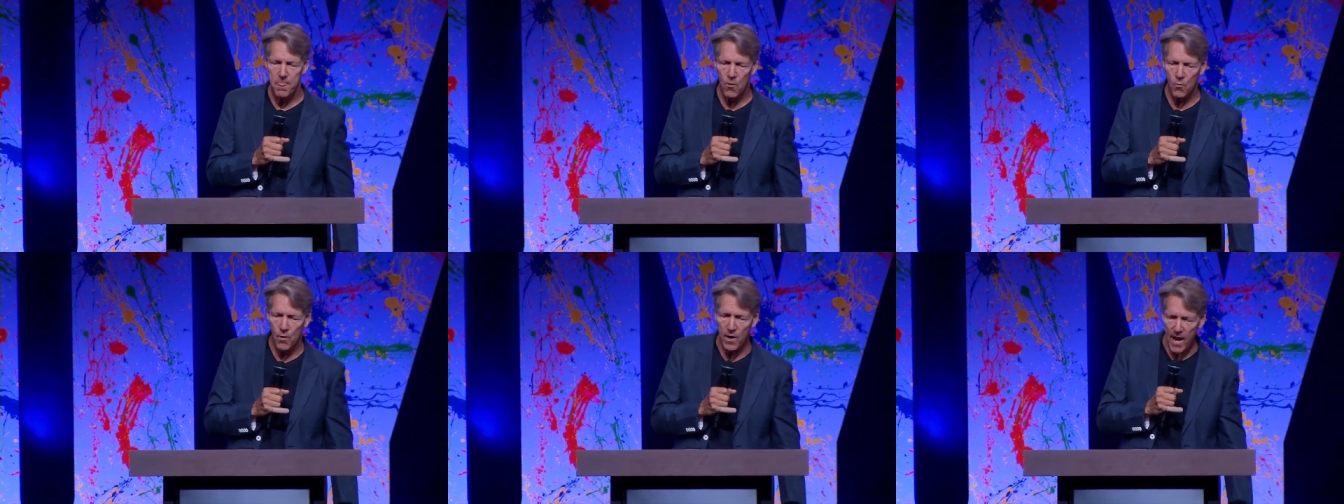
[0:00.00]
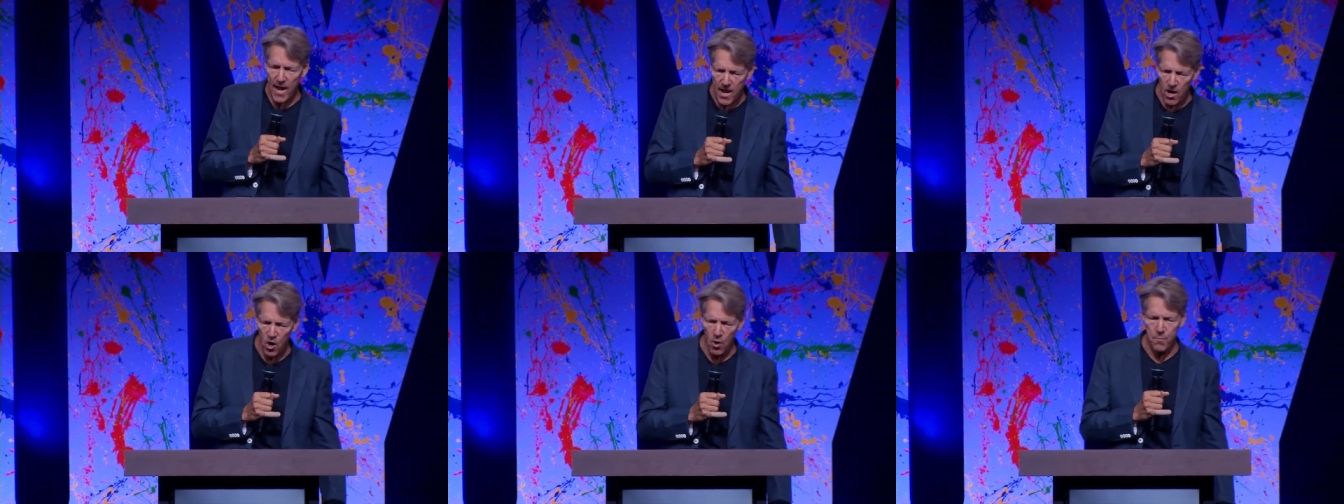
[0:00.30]
What
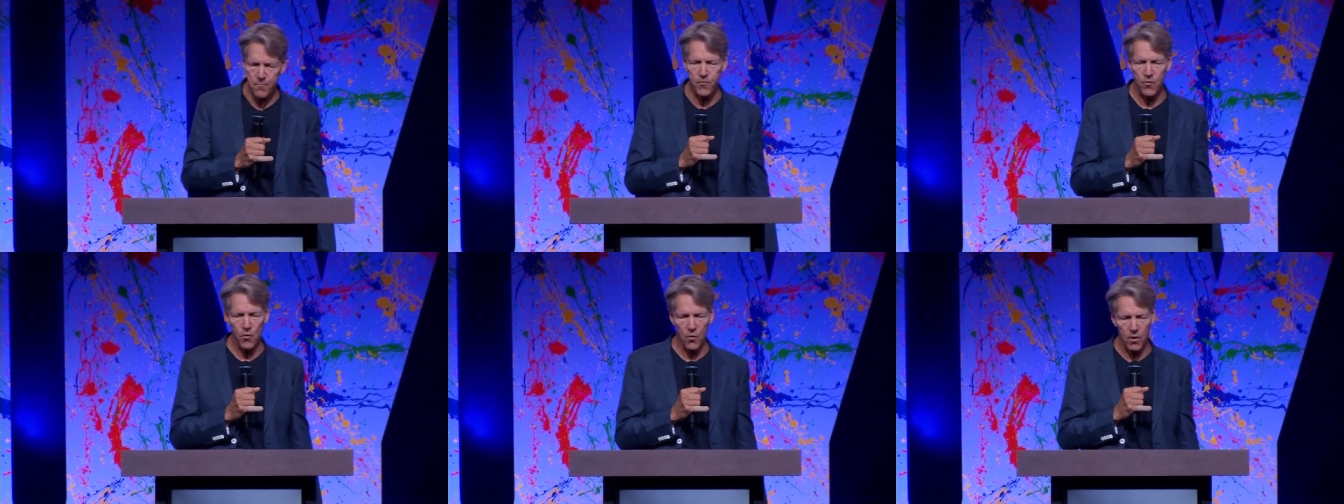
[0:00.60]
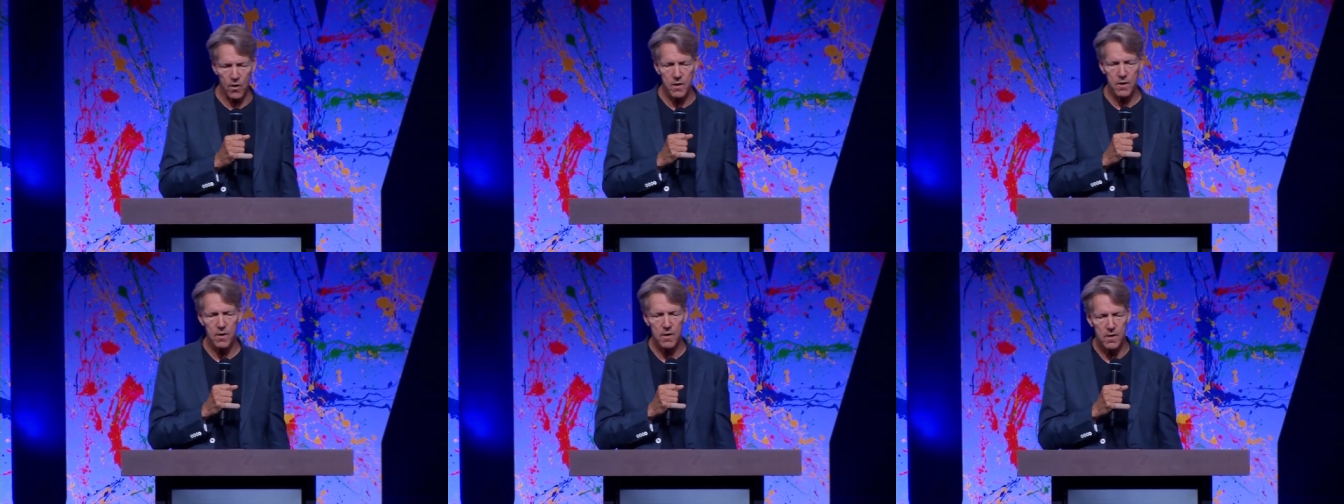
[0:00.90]
I hope
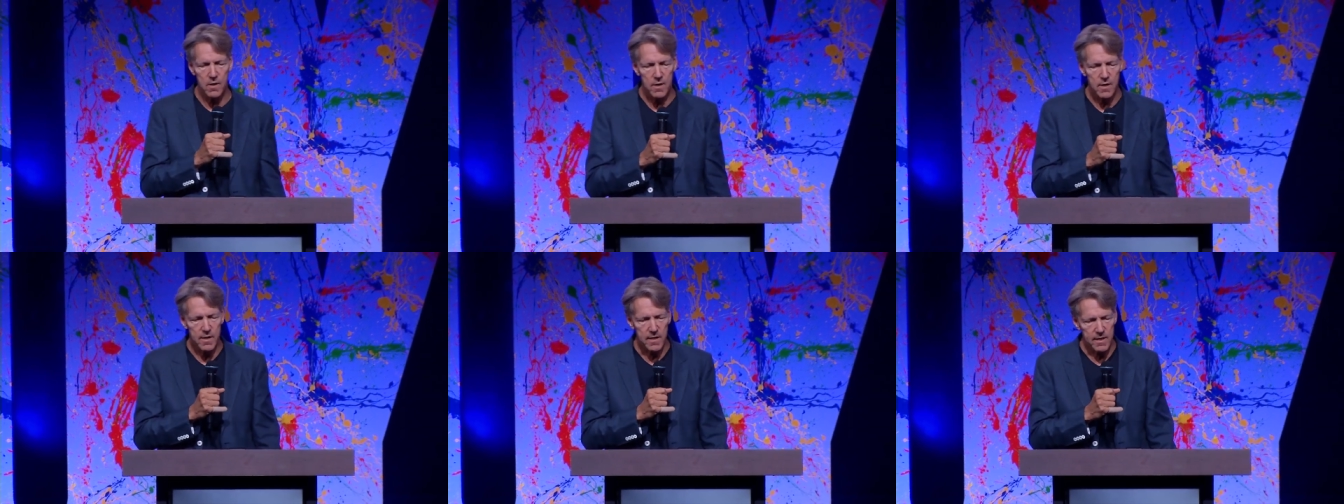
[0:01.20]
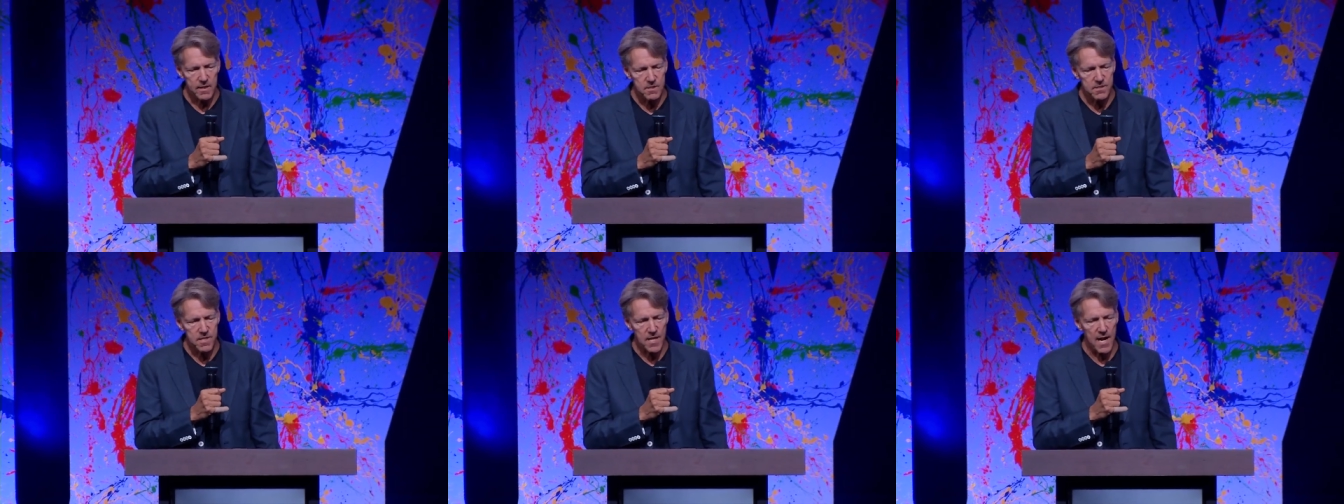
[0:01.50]
for
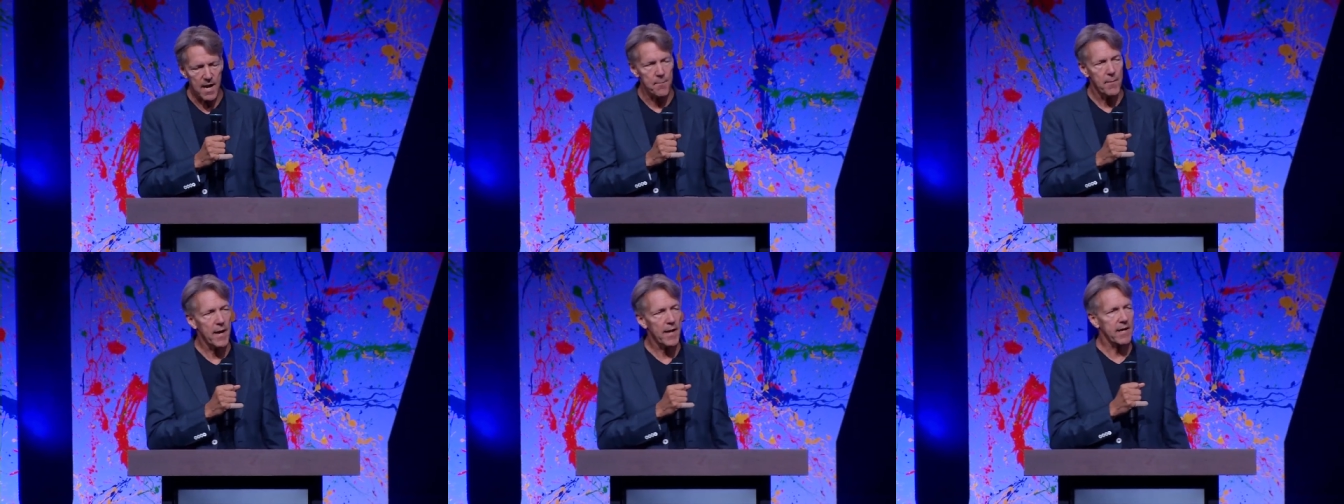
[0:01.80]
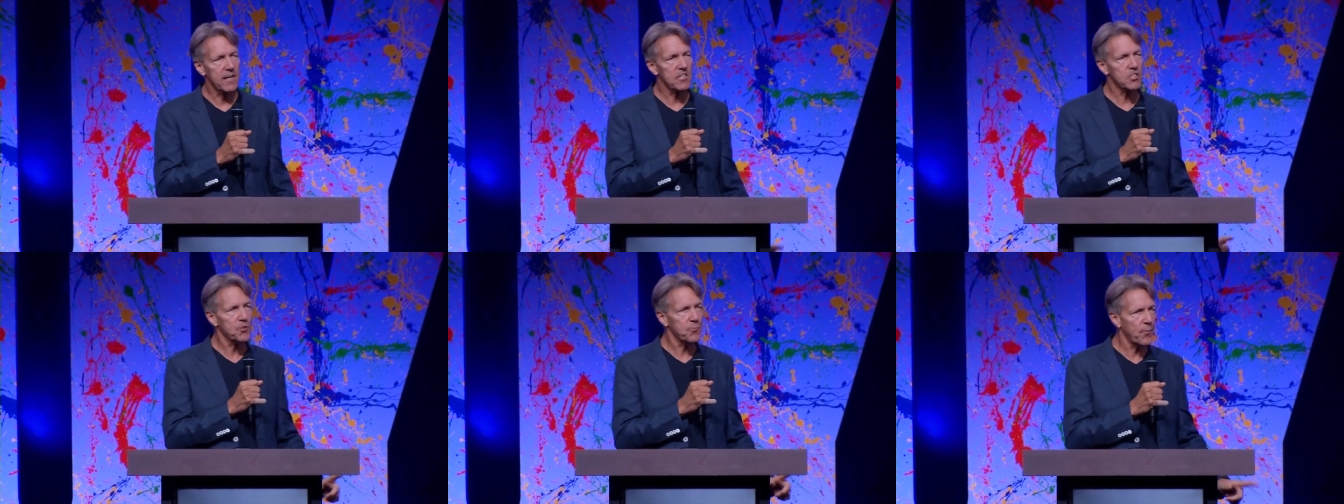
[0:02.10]
is that I might
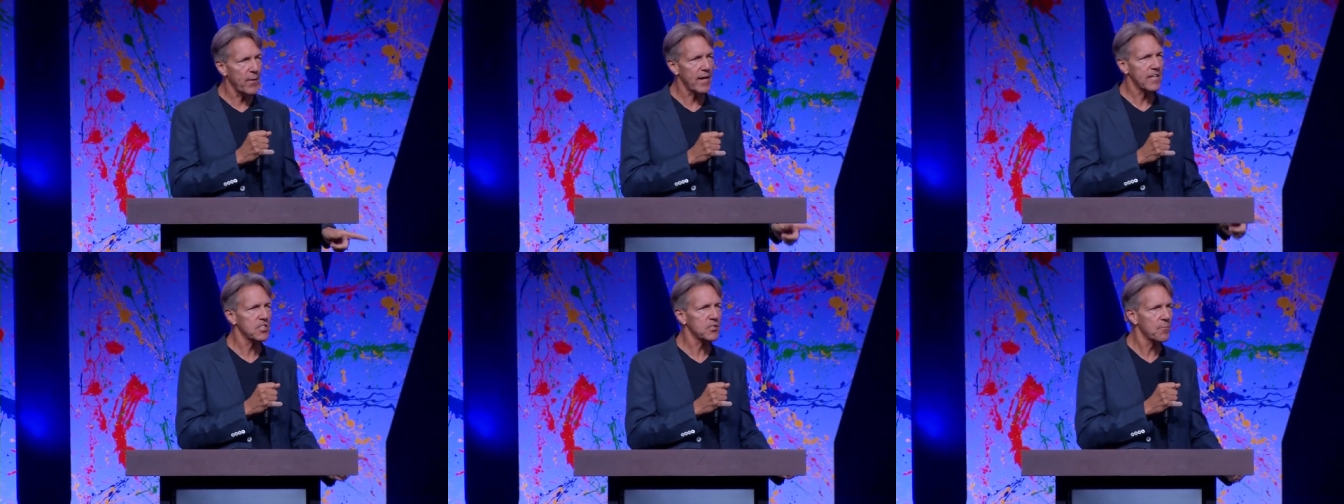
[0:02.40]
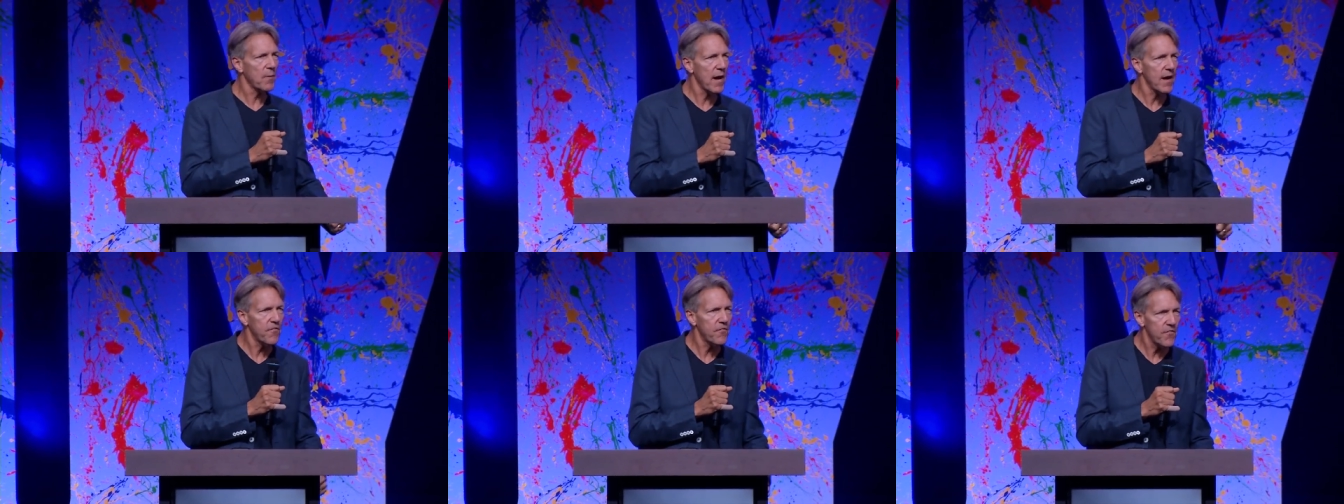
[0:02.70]
express
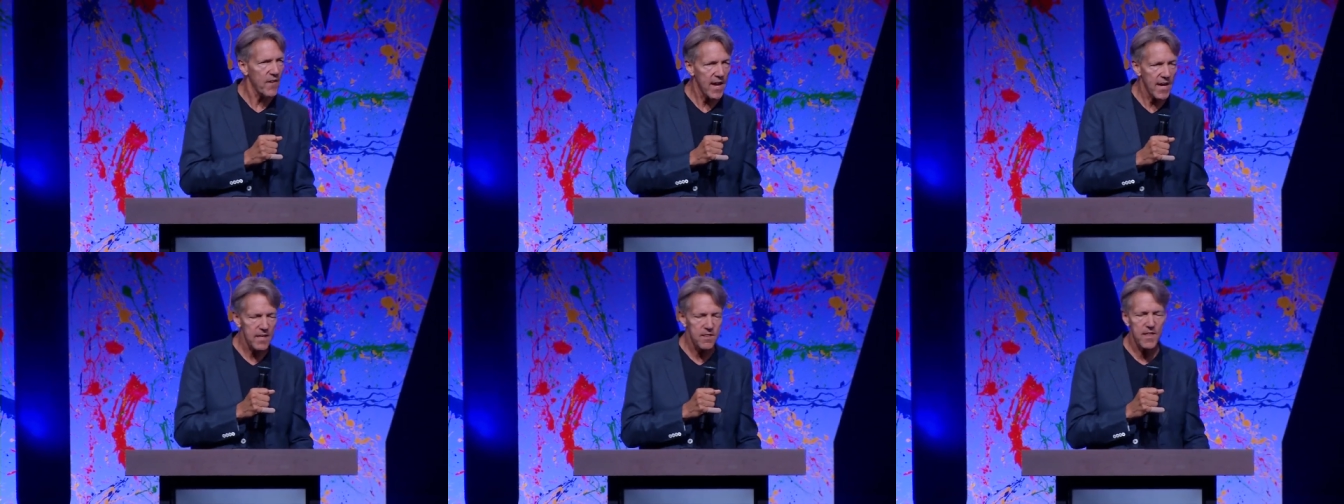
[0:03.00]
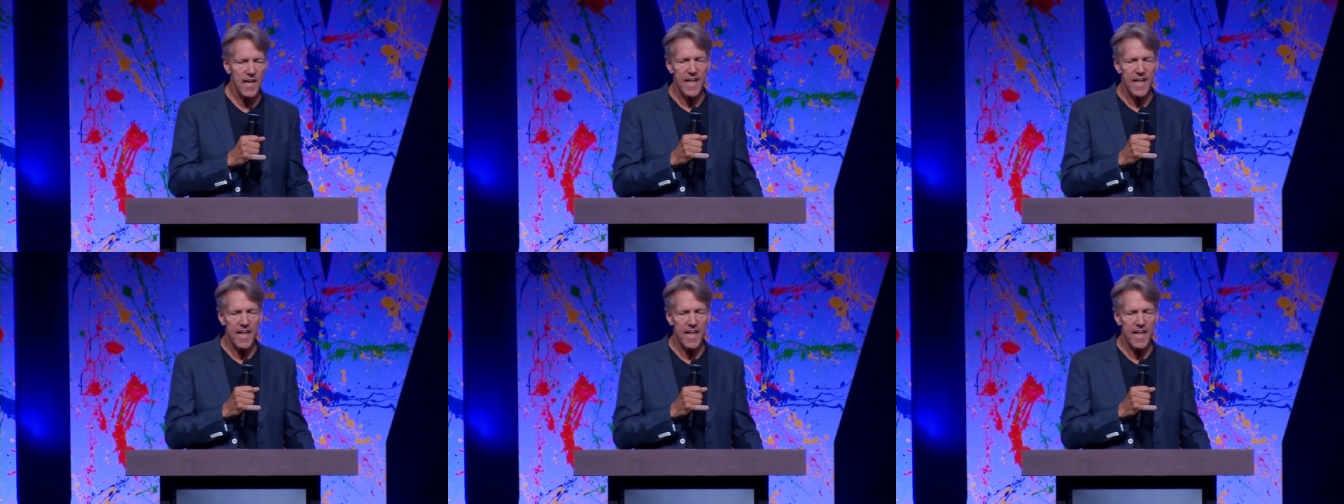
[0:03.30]
my faith